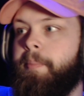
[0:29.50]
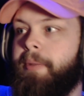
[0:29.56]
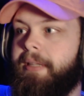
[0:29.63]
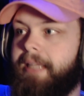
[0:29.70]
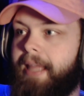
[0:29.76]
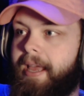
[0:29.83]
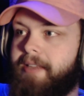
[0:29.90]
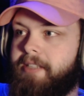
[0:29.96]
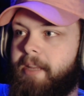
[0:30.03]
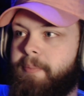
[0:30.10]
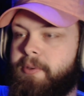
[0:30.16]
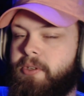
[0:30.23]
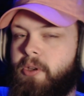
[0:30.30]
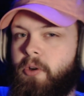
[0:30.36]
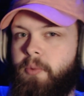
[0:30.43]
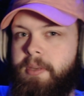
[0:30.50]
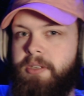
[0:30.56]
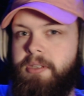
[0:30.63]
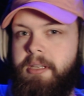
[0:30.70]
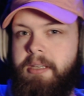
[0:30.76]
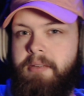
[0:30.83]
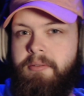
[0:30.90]
But the last episode, we
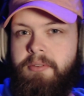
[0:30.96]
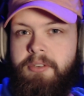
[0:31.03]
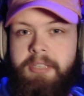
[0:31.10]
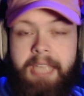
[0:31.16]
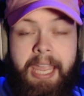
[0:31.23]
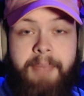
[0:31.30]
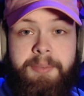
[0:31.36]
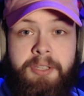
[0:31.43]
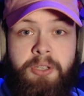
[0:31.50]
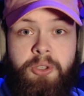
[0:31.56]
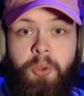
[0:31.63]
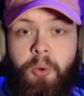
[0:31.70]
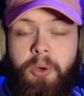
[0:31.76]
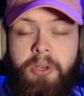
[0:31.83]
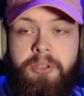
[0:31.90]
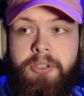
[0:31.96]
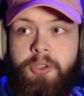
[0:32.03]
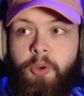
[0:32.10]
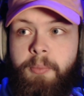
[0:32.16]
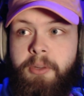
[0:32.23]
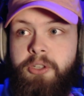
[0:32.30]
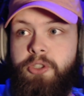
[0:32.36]
see Sam's endured
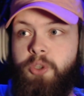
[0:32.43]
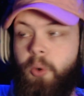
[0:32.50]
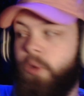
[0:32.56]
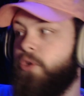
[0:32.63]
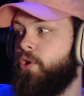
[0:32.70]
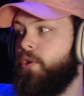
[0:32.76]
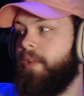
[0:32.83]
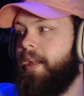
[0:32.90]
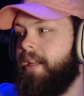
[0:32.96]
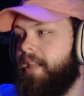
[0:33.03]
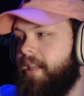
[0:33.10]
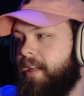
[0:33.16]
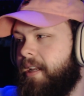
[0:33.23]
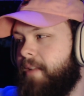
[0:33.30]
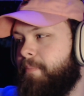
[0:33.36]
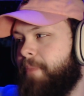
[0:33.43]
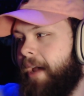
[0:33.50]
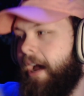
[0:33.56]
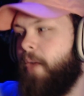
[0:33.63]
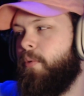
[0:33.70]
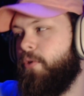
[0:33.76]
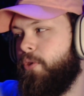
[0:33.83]
so much torture that he can
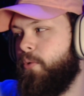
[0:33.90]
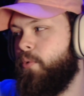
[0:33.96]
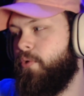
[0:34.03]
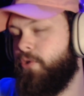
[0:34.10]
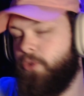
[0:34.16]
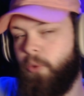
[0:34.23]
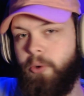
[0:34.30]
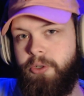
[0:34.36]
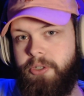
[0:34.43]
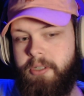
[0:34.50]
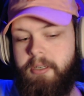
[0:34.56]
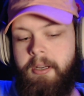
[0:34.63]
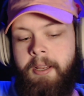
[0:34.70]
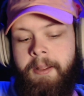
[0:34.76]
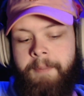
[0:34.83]
power through the torture